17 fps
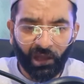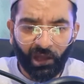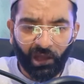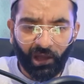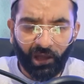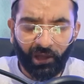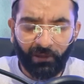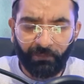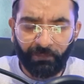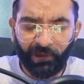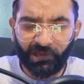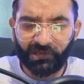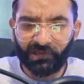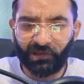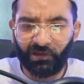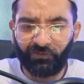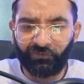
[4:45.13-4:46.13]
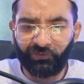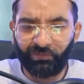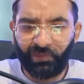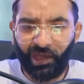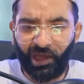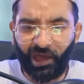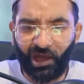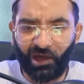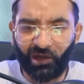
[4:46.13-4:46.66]
But aside from
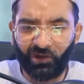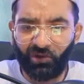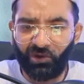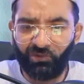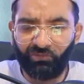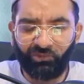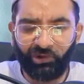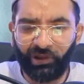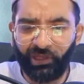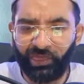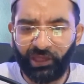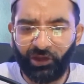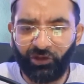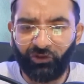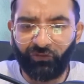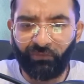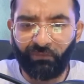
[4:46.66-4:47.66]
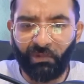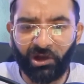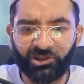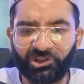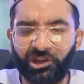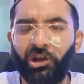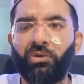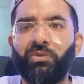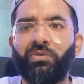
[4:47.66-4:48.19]
that, I can't really think of
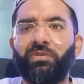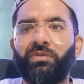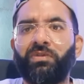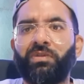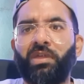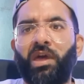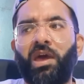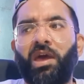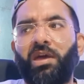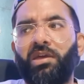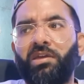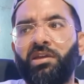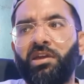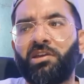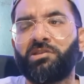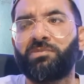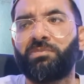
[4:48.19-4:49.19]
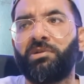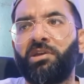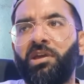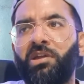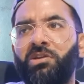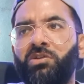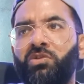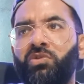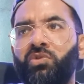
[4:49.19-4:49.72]
much else that
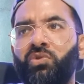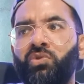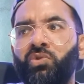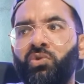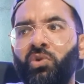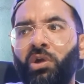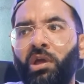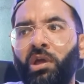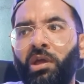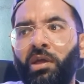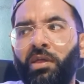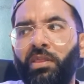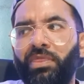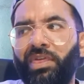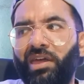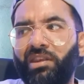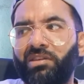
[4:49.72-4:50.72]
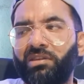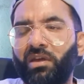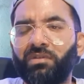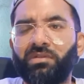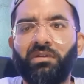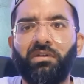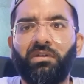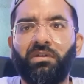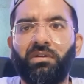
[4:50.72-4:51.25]
ESPN do that
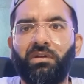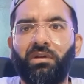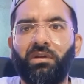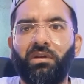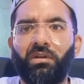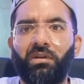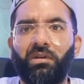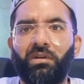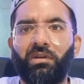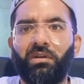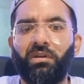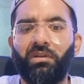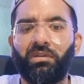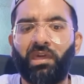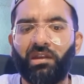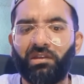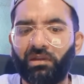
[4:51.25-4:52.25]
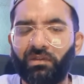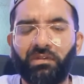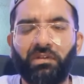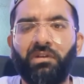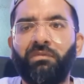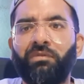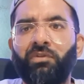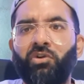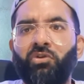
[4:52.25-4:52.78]
doesn't
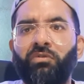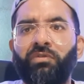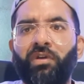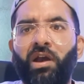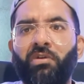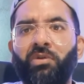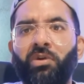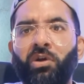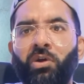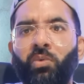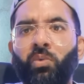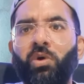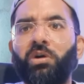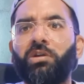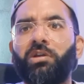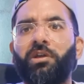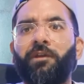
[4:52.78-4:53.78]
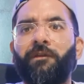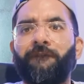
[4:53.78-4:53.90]
involve Ariel Helwani.